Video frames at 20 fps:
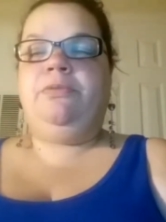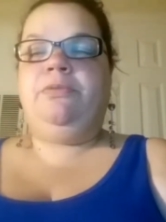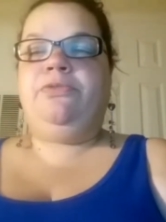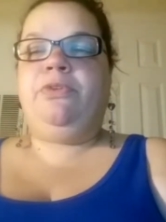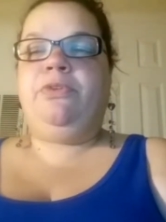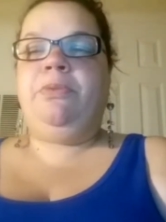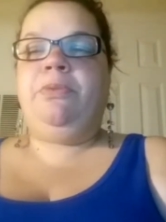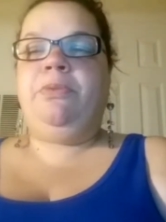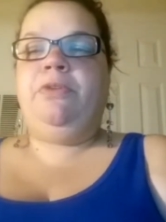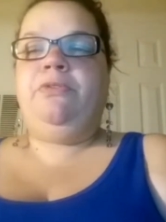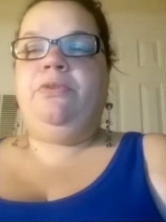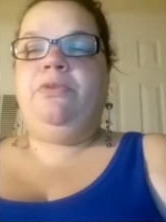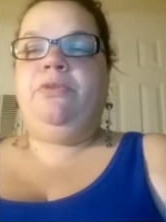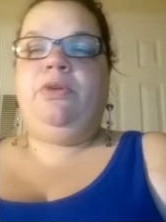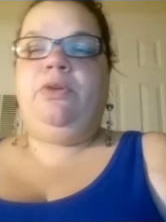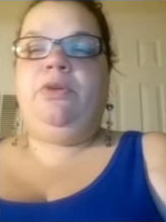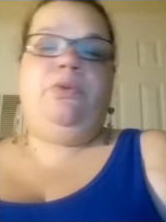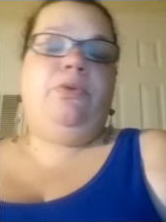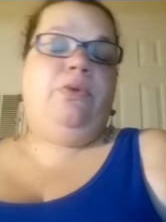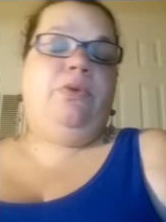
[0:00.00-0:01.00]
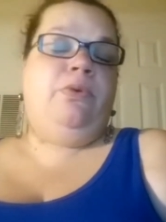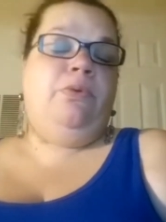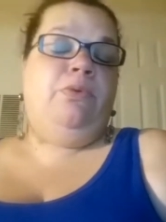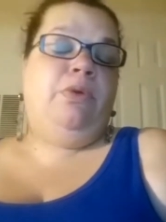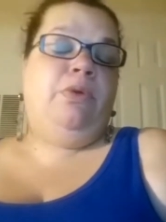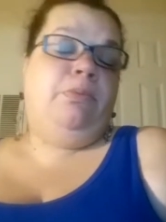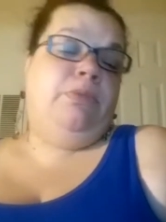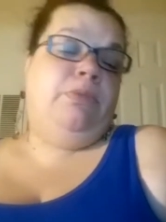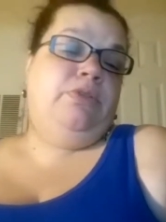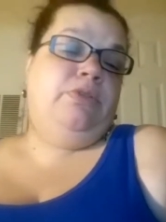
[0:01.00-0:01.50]
from the
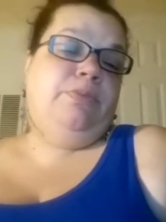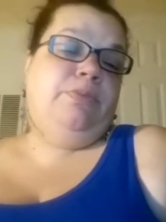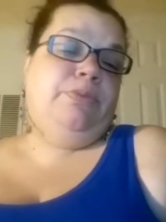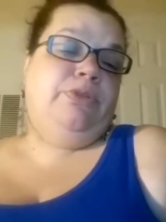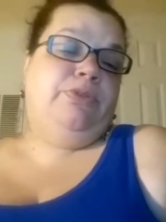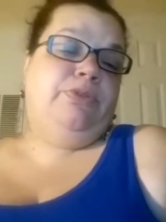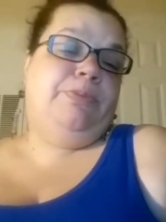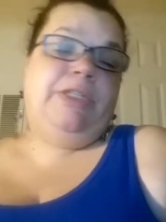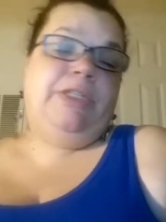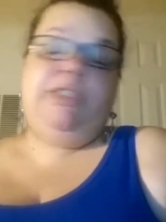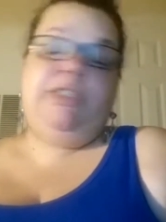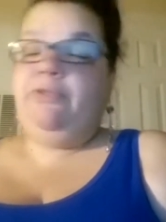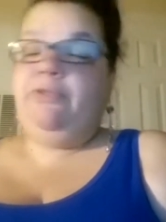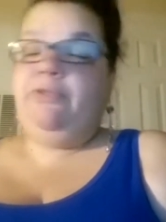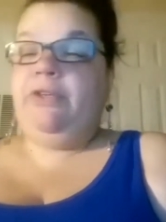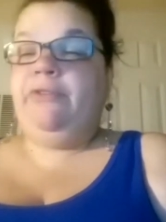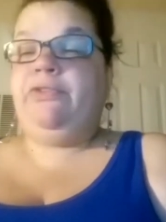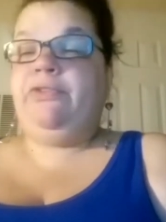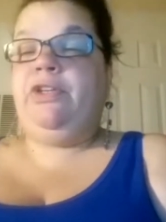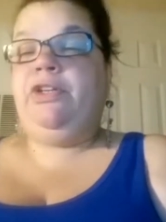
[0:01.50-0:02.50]
women's perspective, if there's